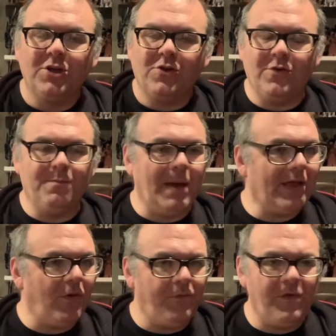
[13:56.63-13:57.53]
could
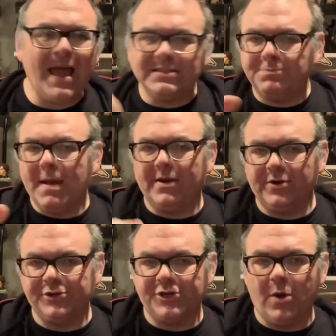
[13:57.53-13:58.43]
Michael Fassbender
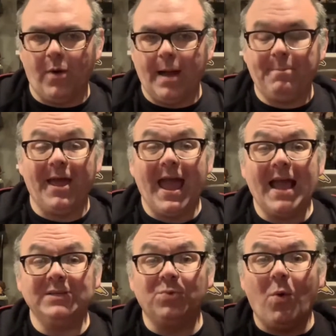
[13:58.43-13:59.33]
show up
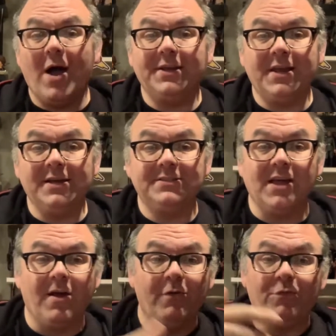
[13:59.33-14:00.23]
as Wanda's
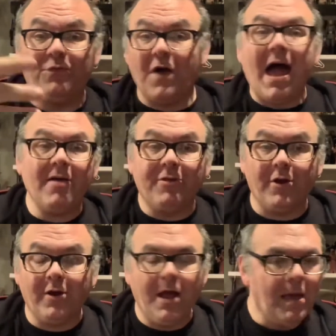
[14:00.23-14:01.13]

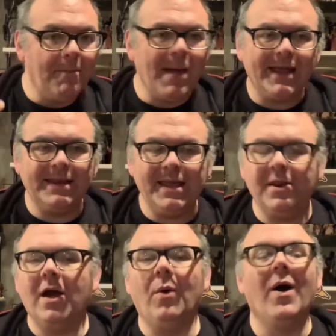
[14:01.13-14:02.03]
father,
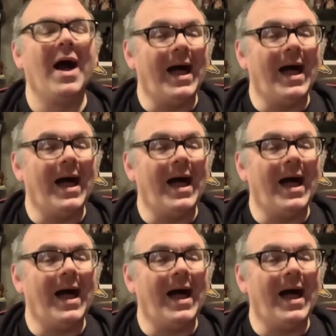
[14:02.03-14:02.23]
Magneto?